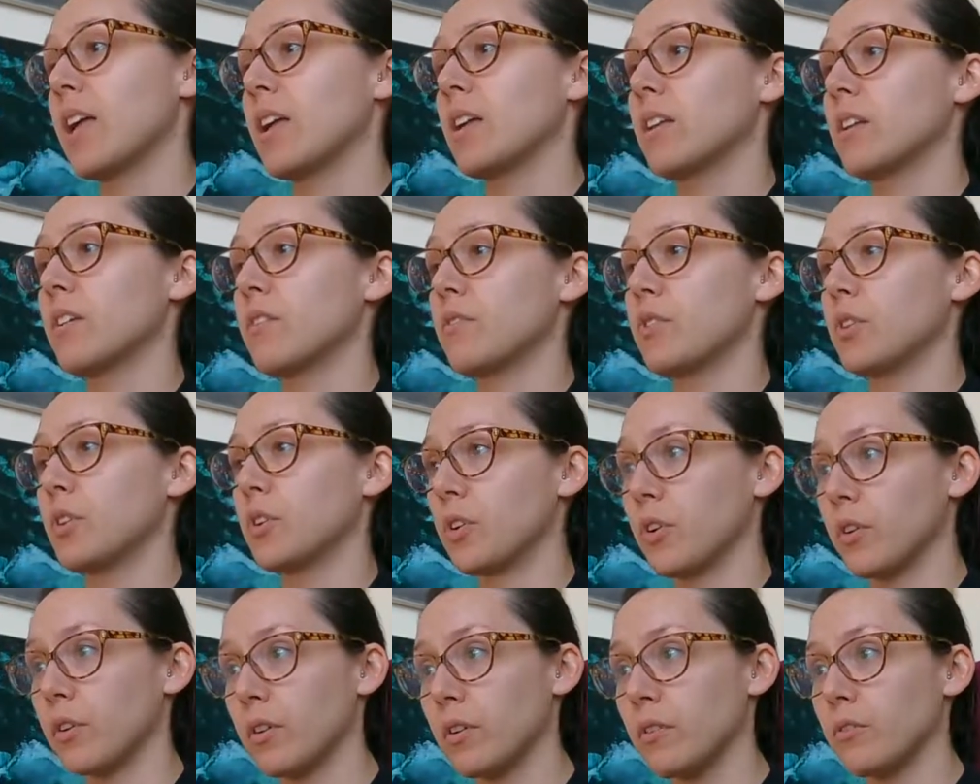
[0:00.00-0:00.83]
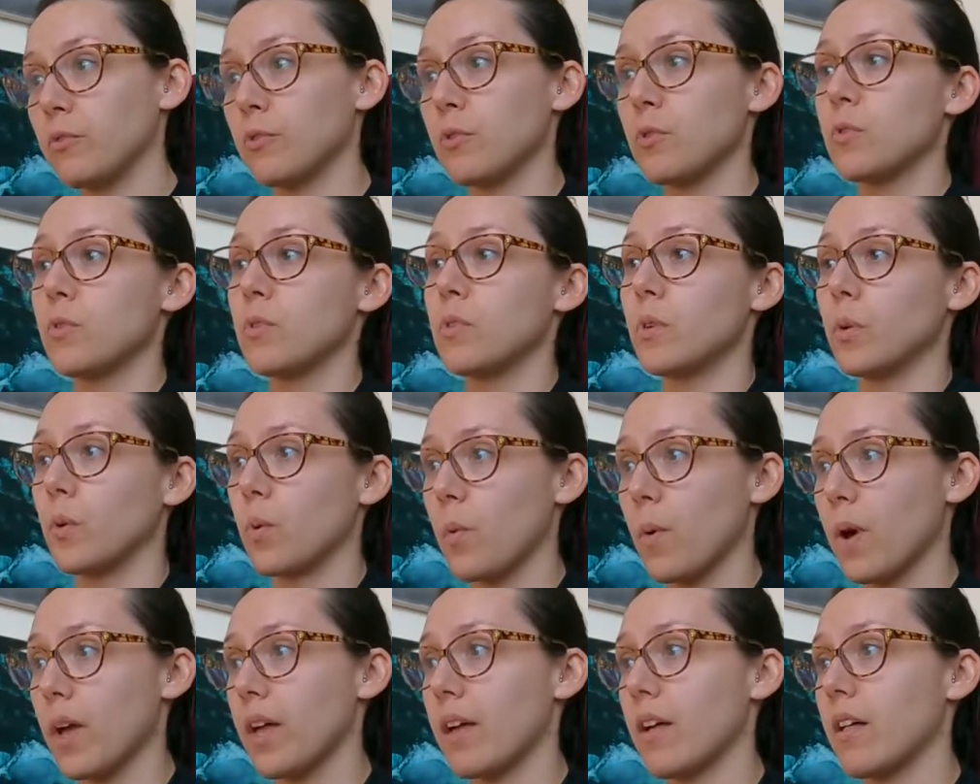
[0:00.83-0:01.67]
And of the current food, the
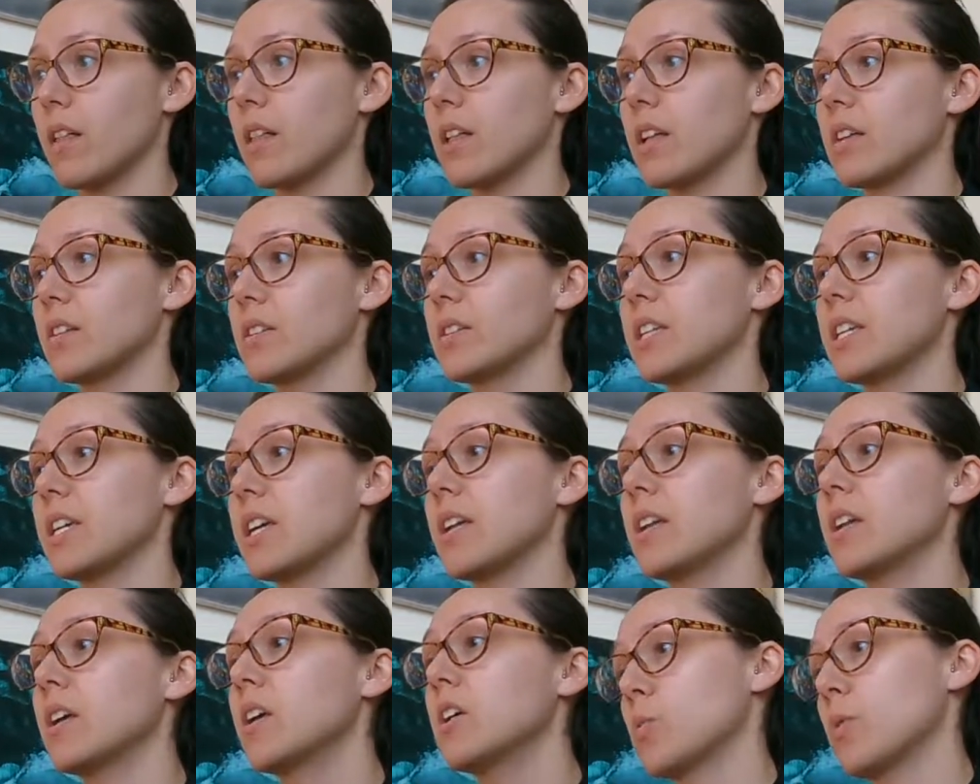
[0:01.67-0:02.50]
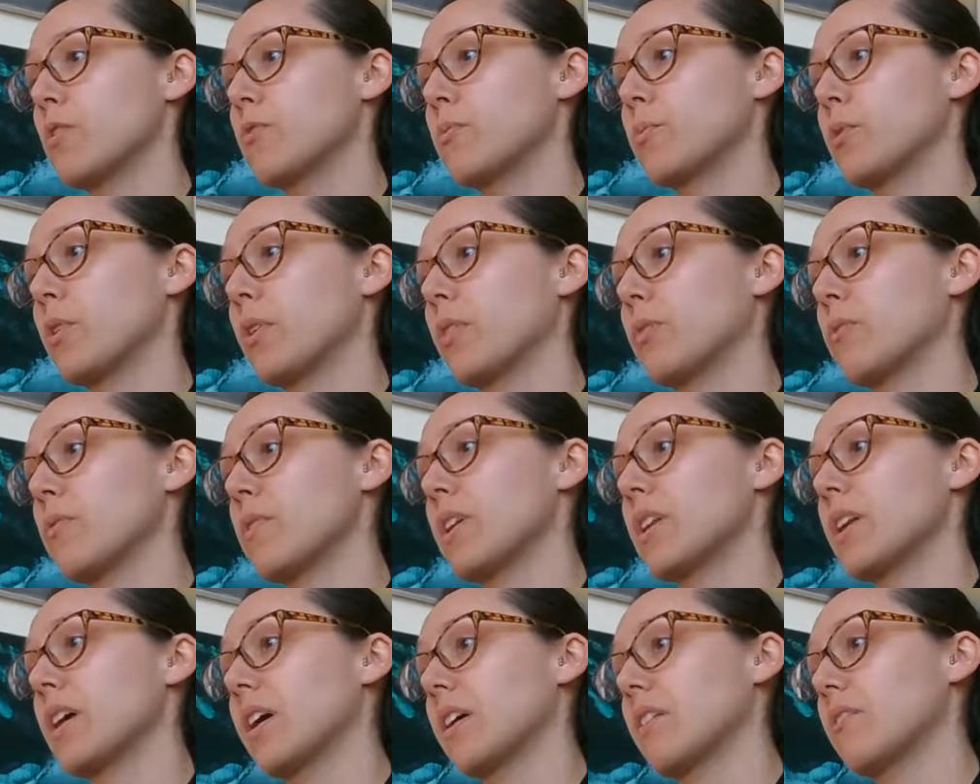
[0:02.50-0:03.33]
quail, I'll need
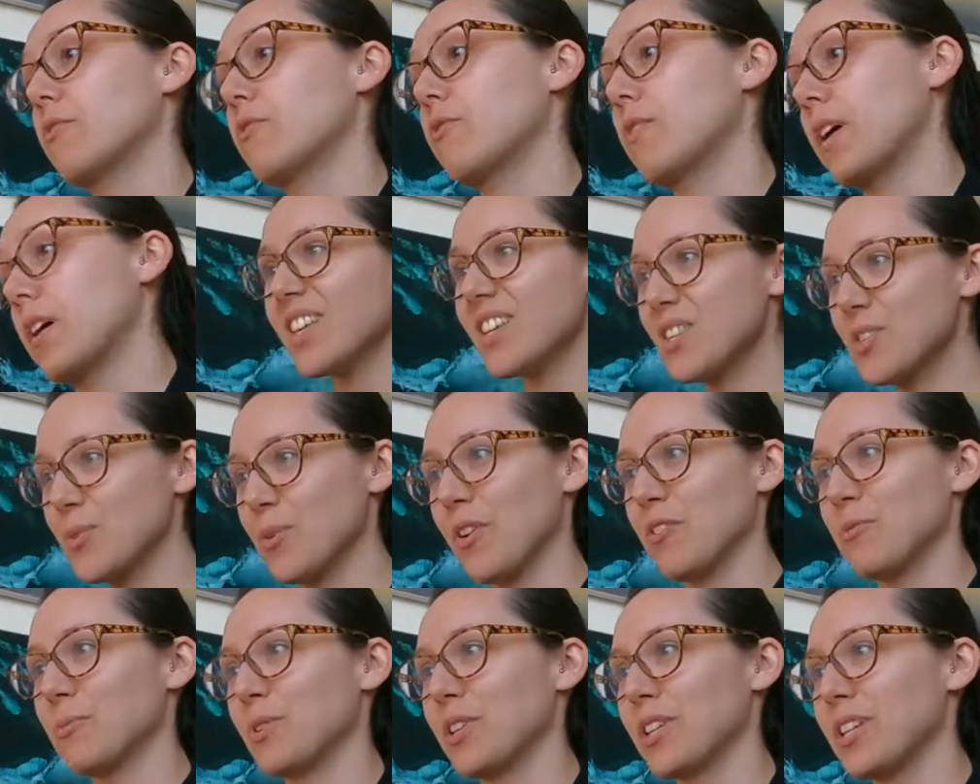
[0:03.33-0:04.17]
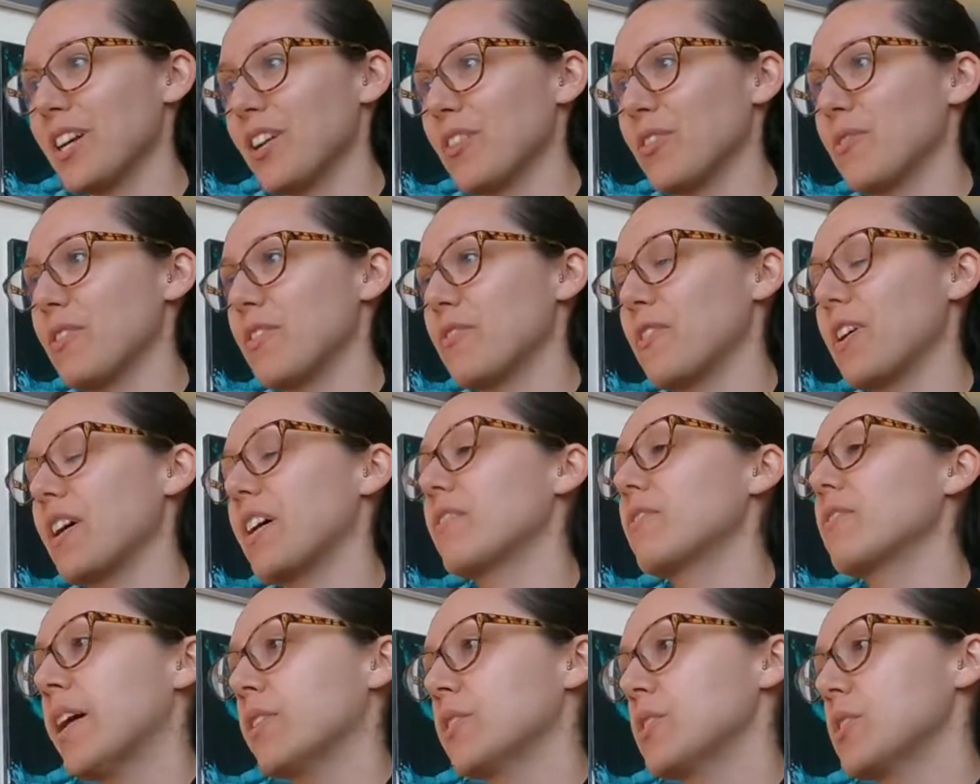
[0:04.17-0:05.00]
12.935
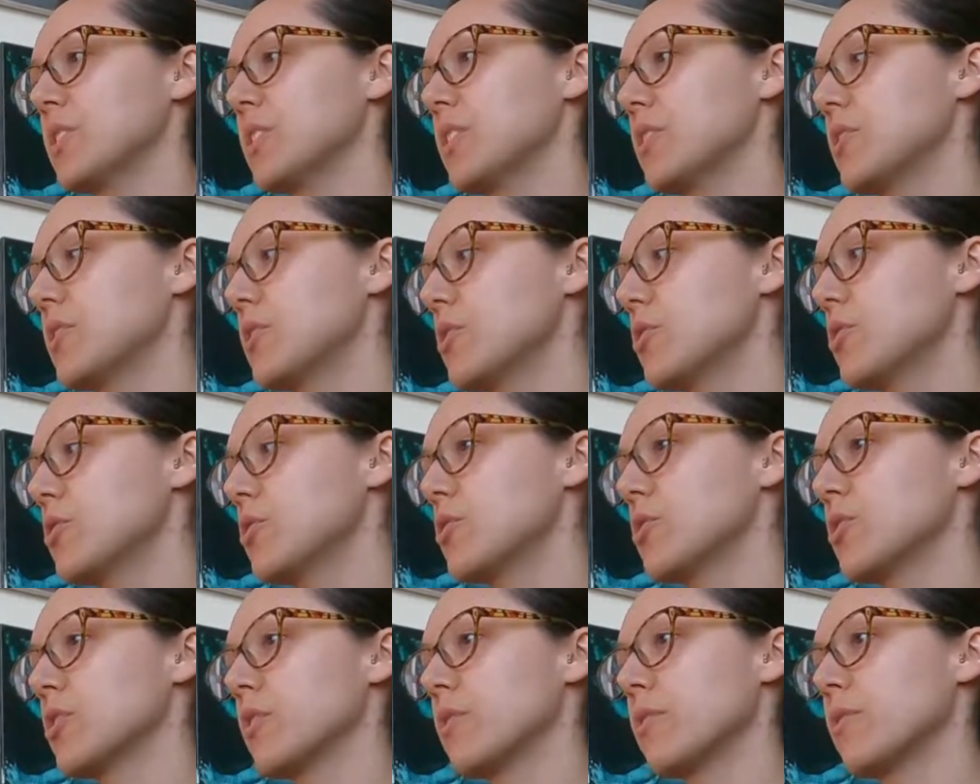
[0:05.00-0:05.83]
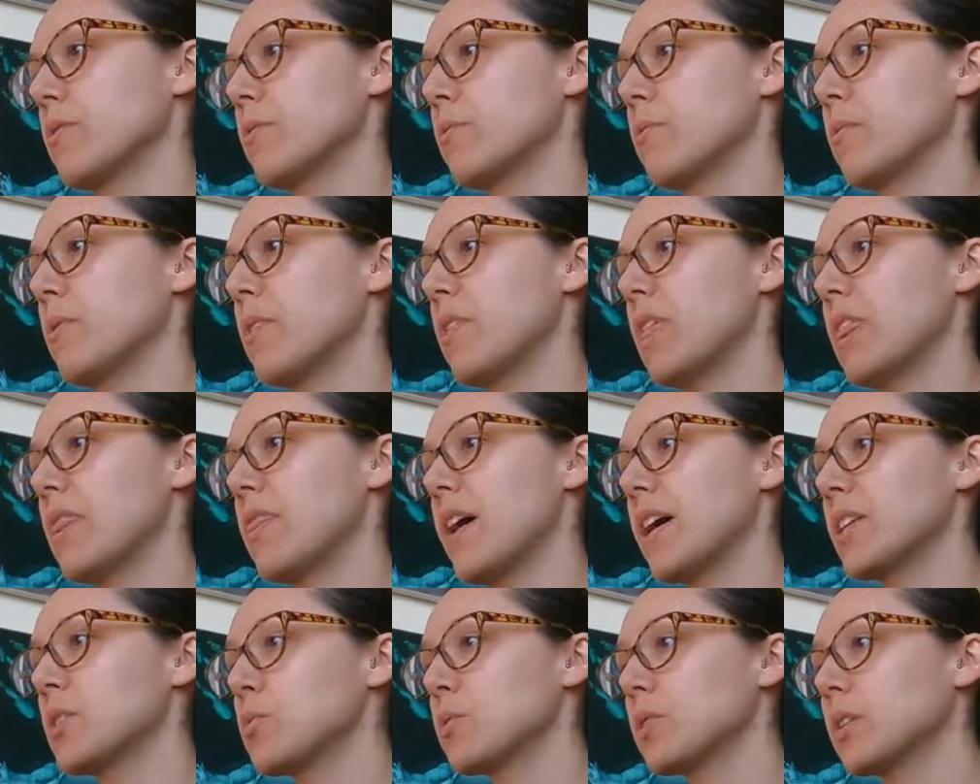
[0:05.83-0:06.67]
ounces. So
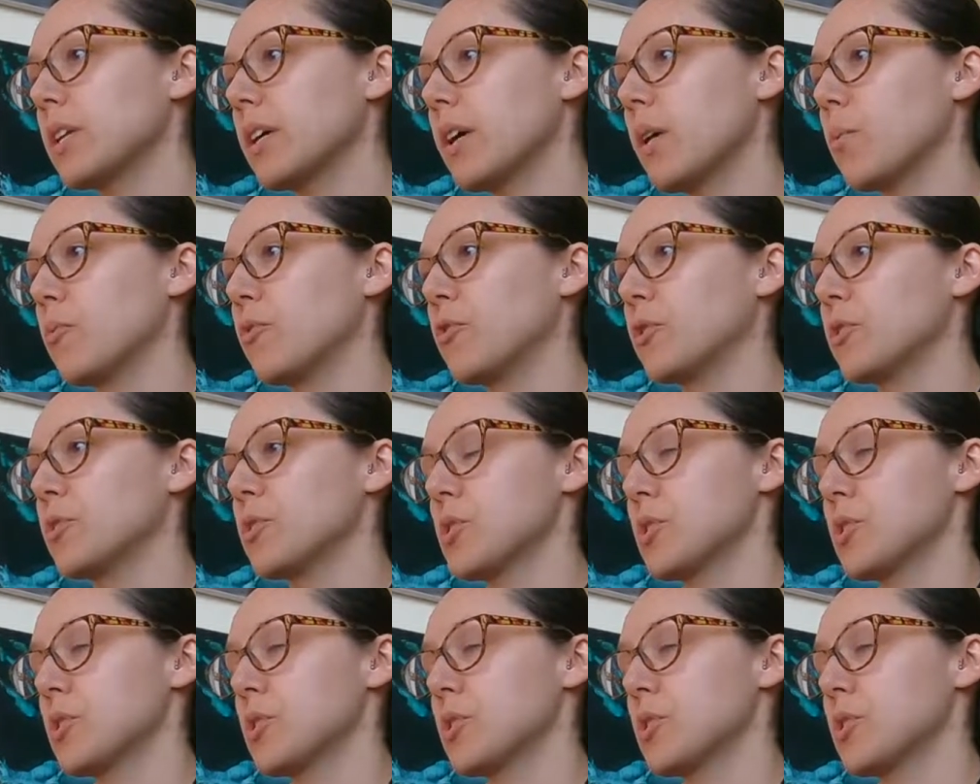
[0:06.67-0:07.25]
that's really helpful.